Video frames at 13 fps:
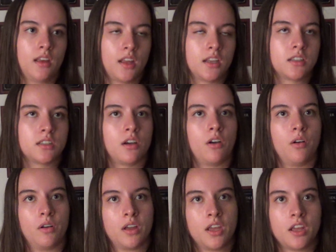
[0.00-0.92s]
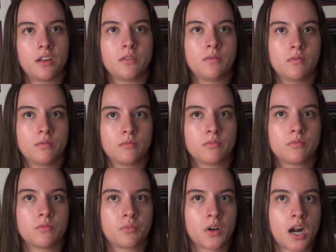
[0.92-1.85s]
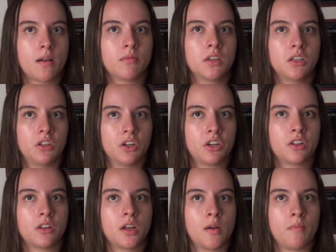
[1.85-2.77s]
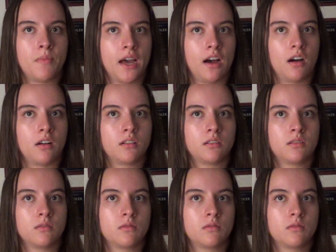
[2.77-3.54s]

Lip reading: And so it probably looked about